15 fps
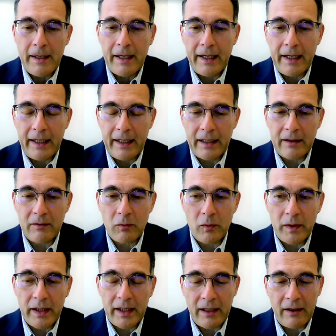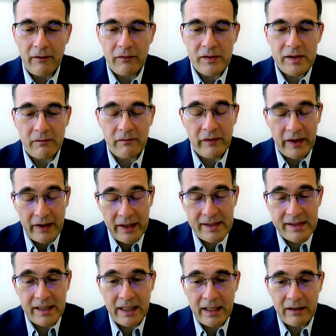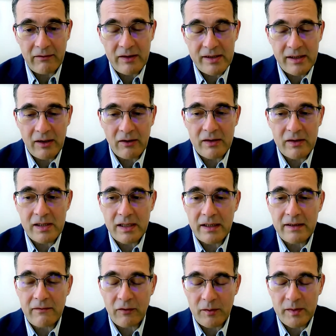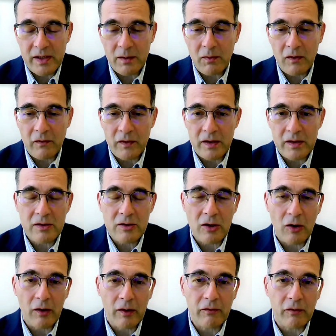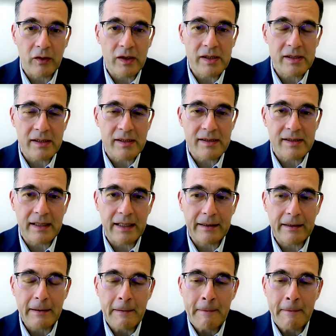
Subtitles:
and we have some very exciting results from zebrafish showing, for instance, that